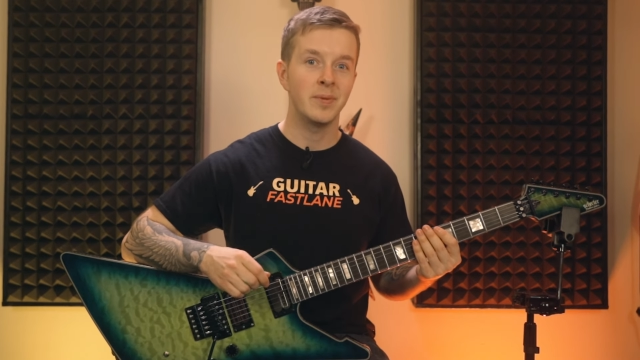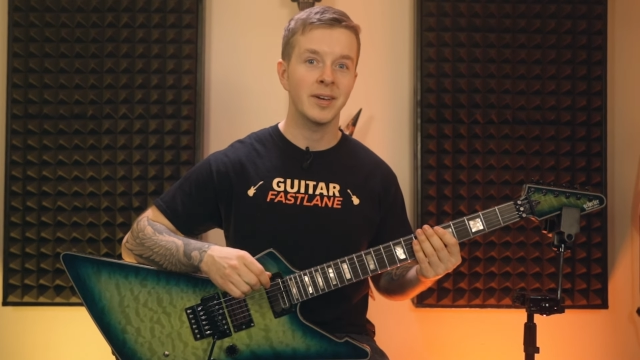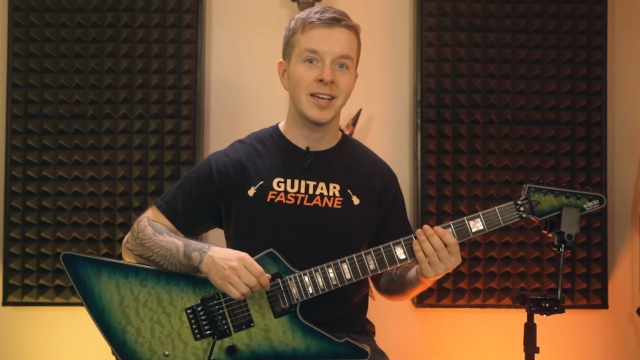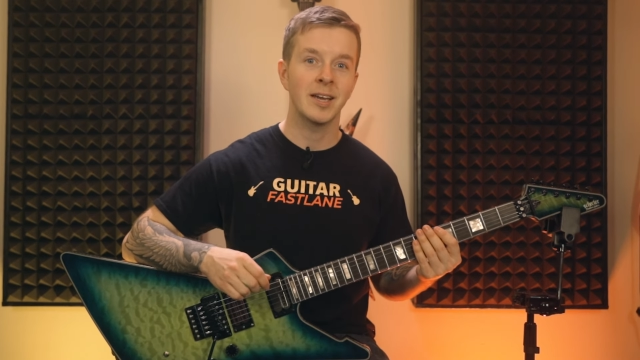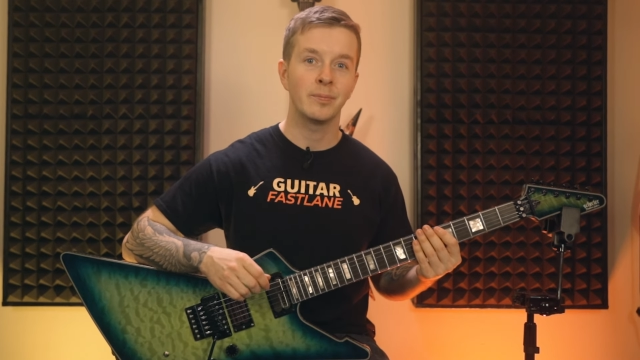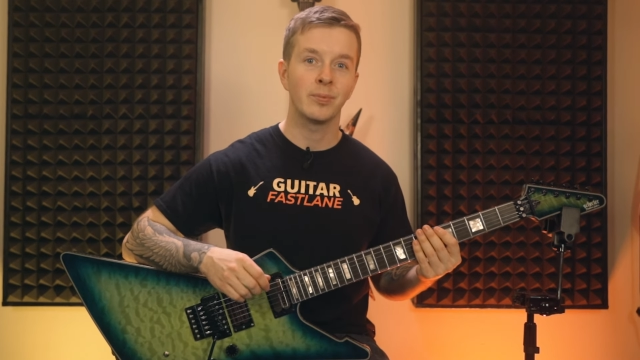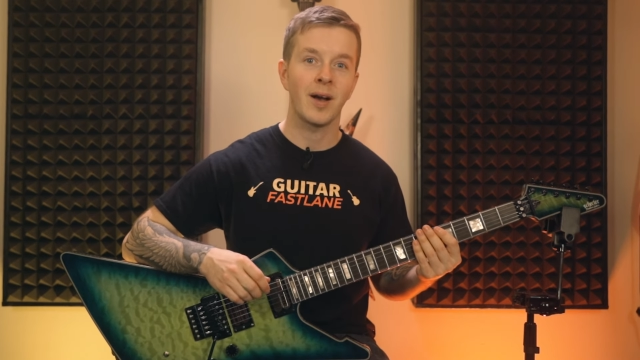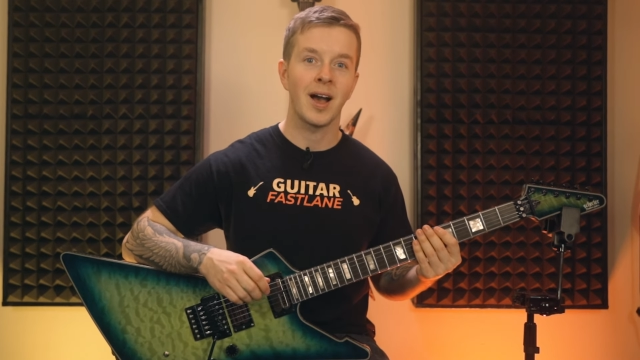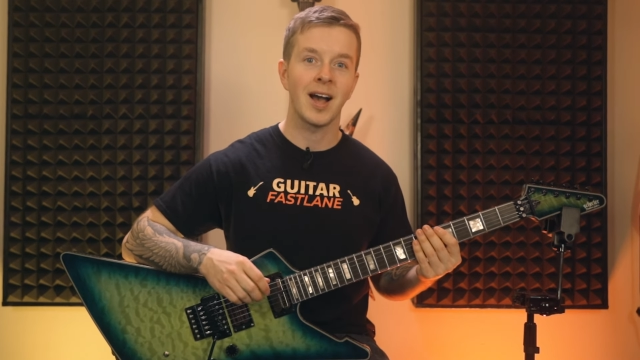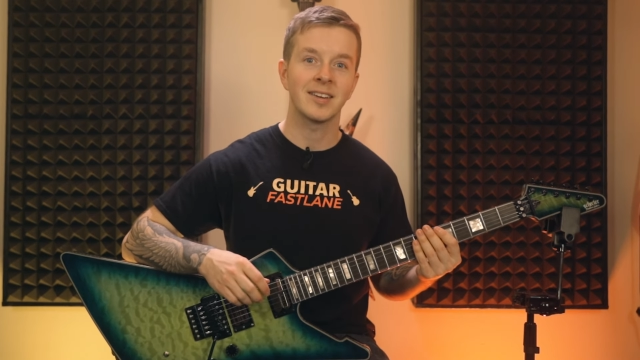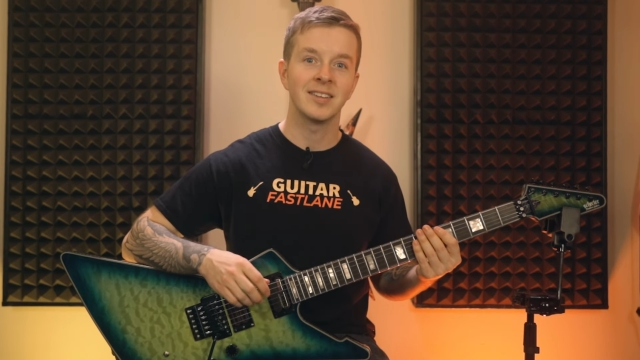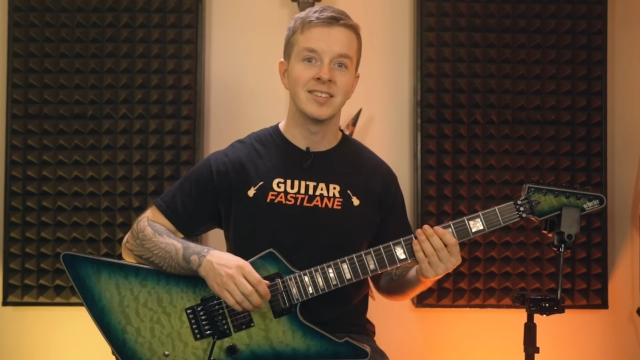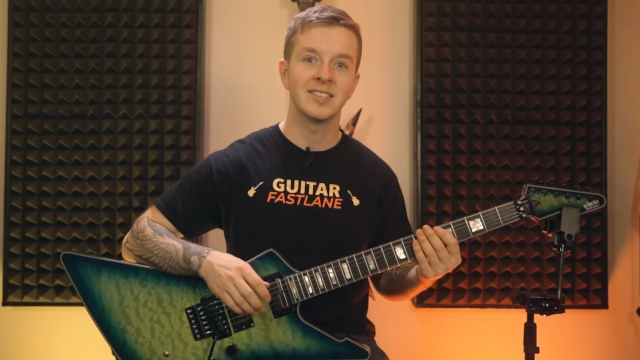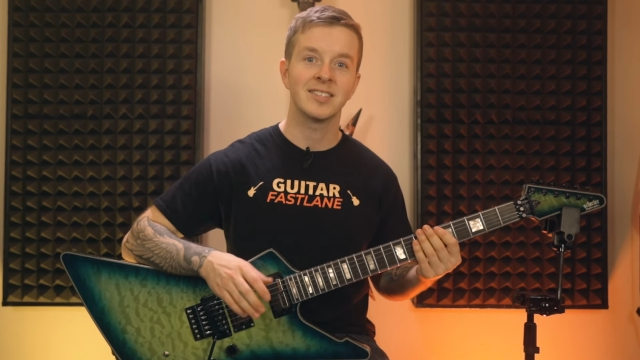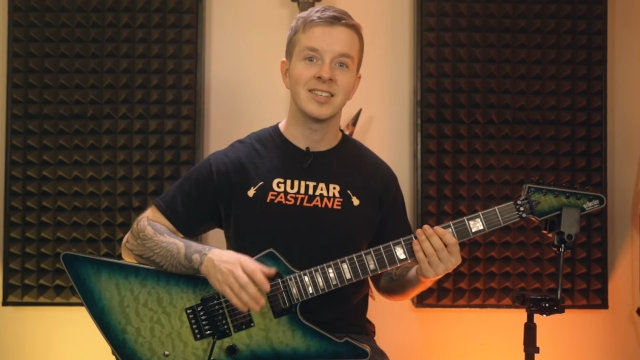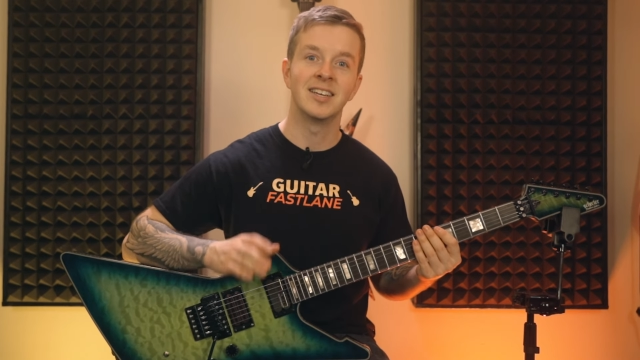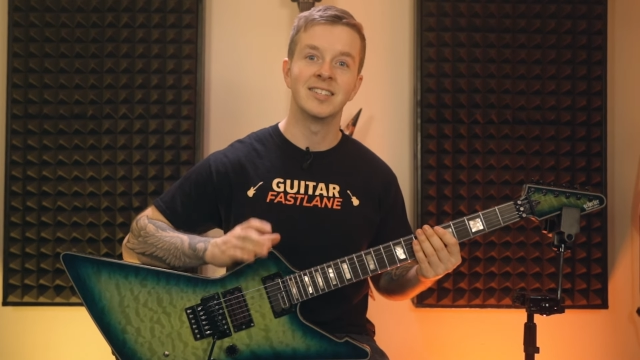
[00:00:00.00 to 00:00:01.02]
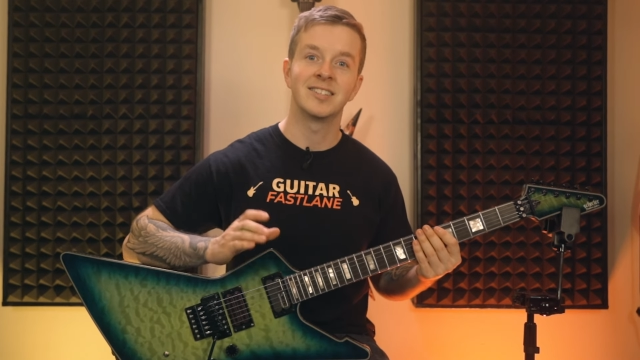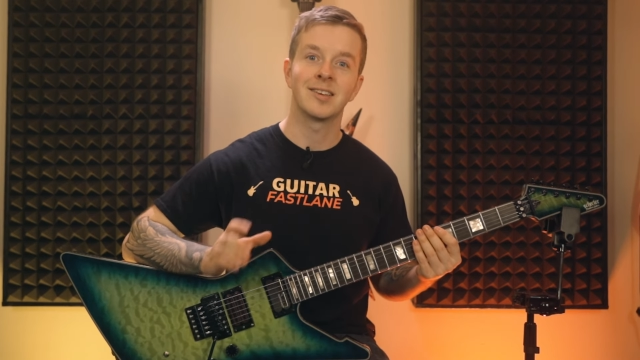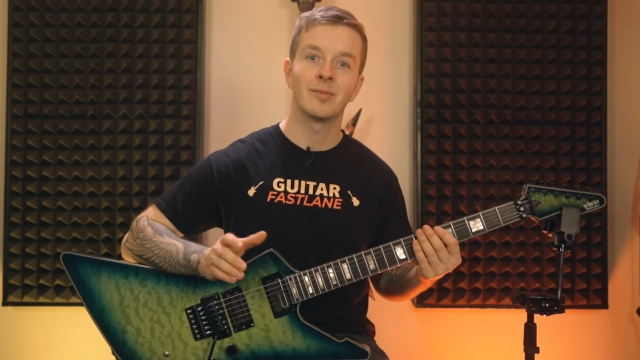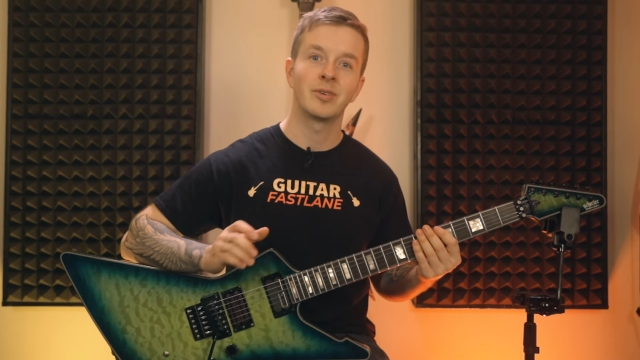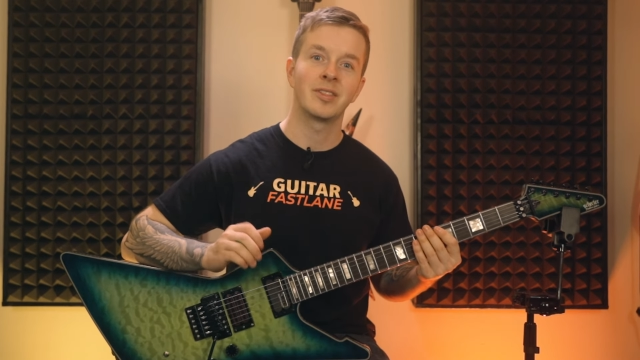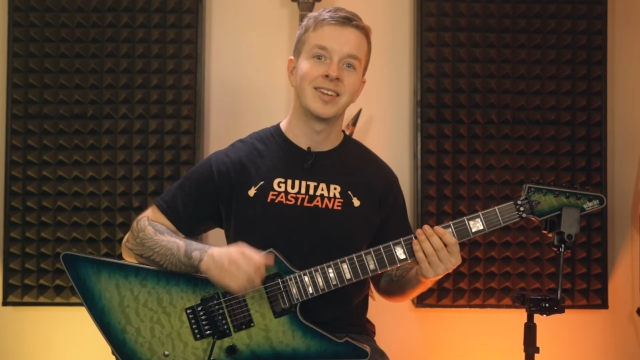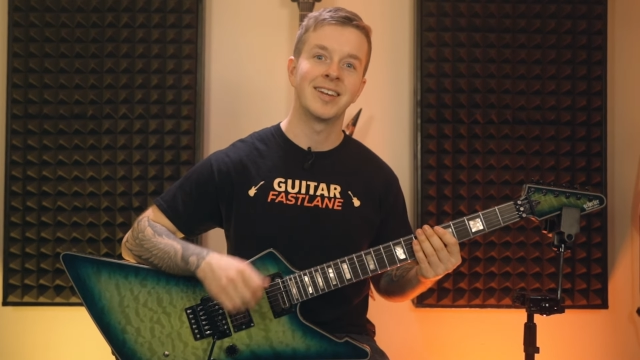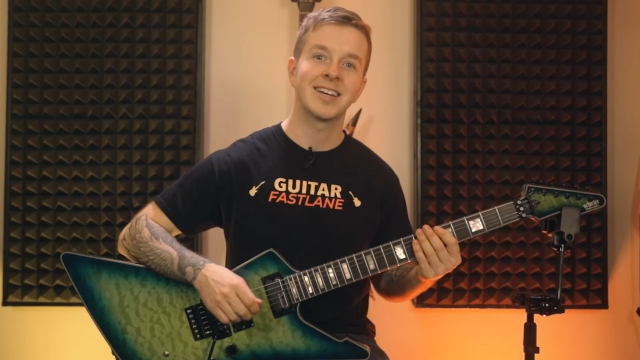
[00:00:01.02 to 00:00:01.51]
picking practice in
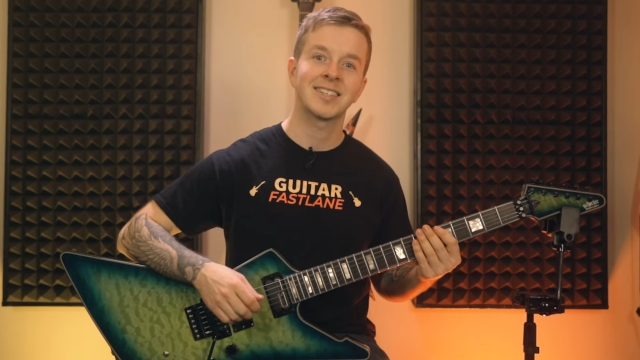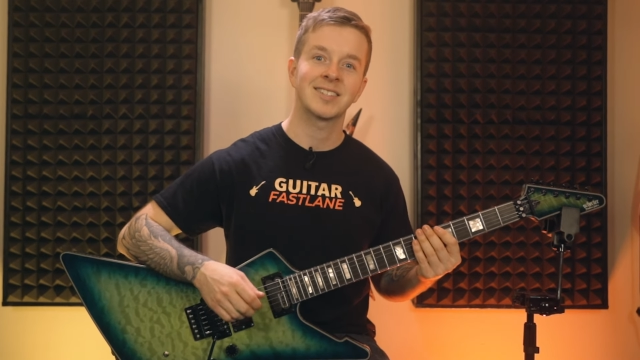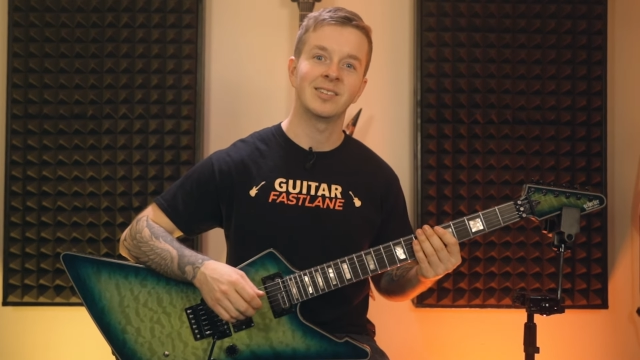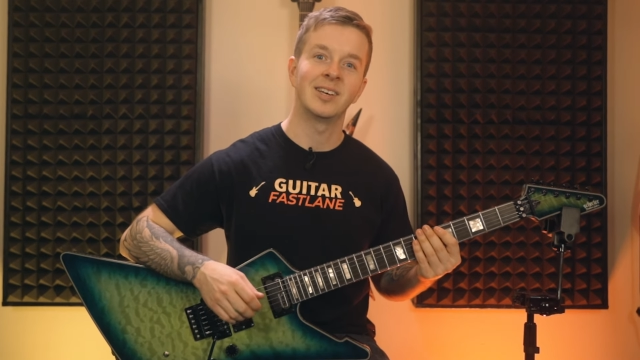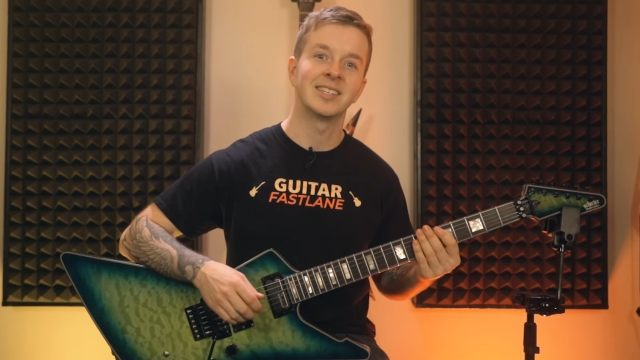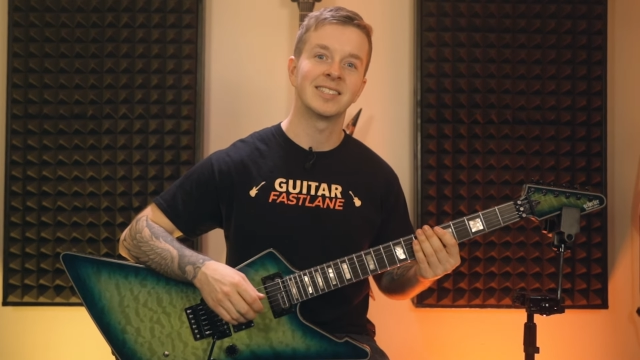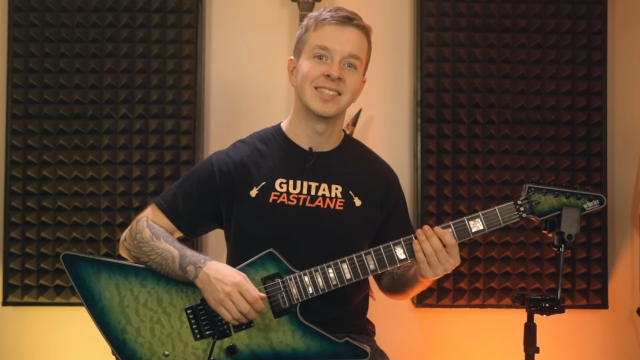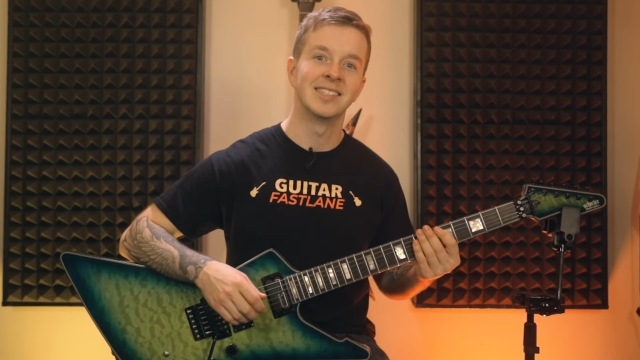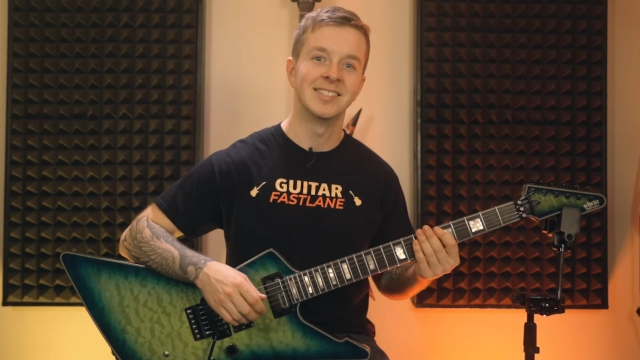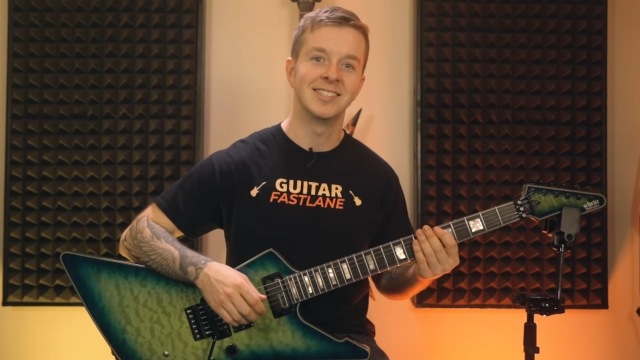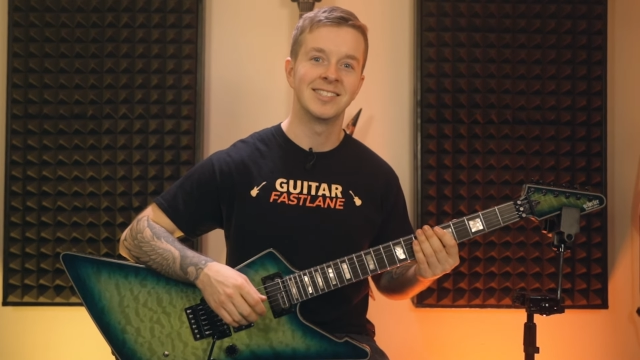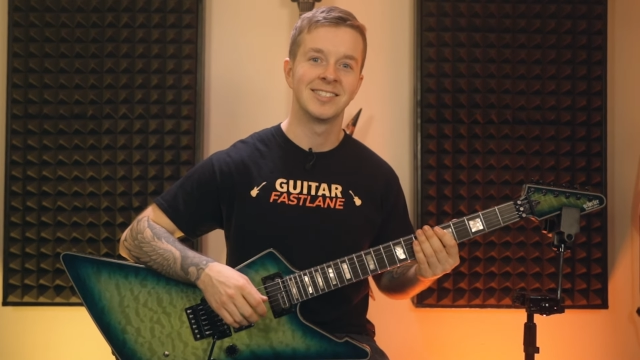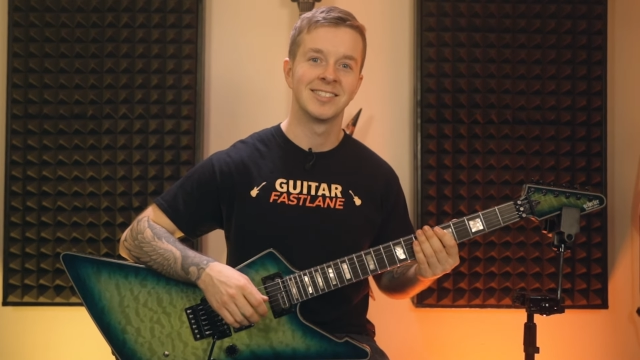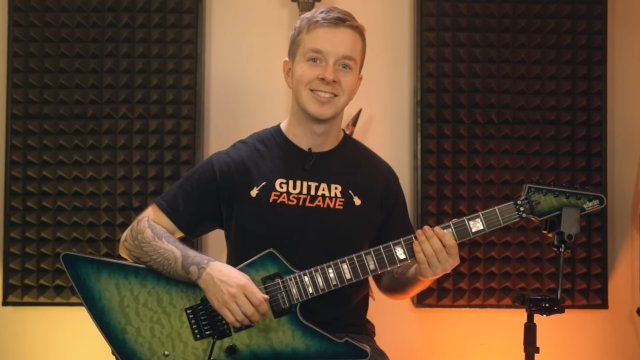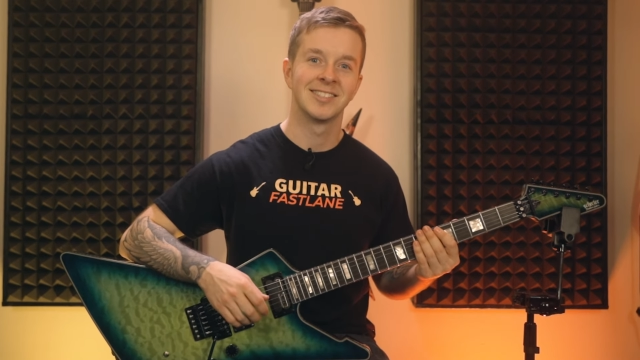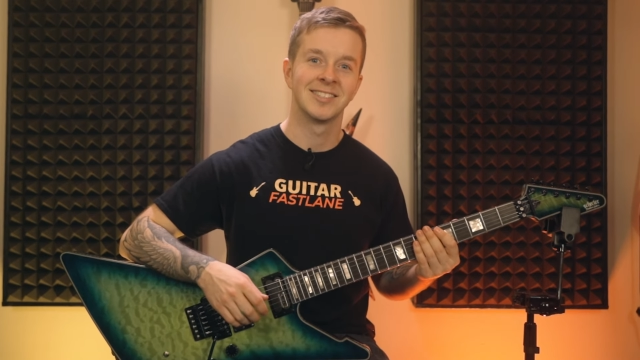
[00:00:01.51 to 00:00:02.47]
some of the next lessons.